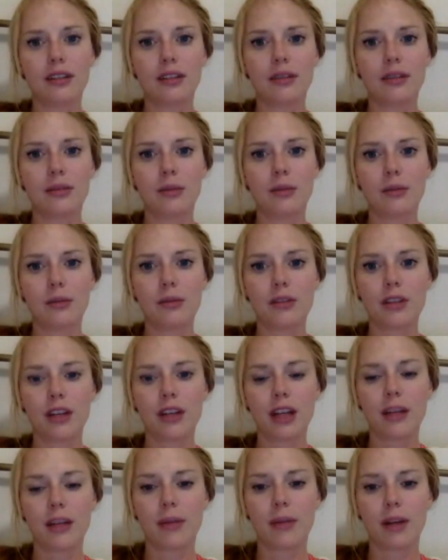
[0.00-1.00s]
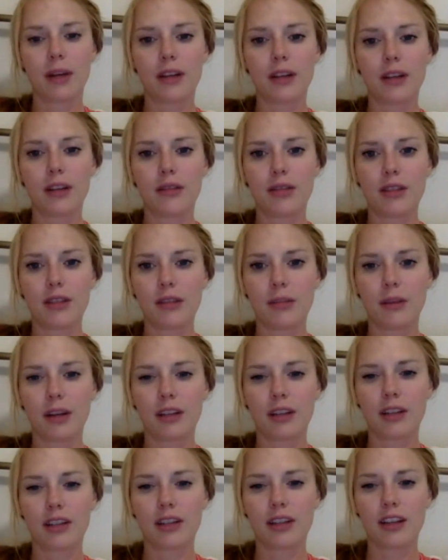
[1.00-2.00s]
what was her name? Mar- was it
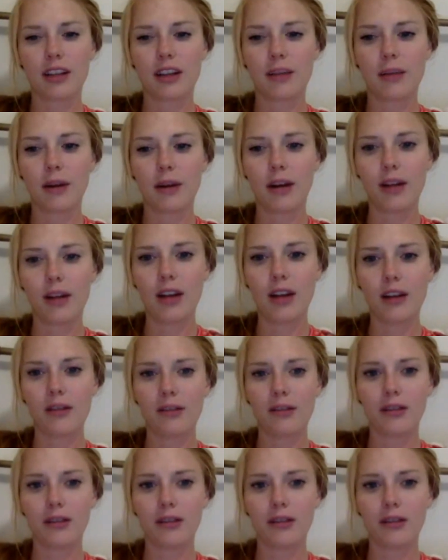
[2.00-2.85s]
Marcia Barlow?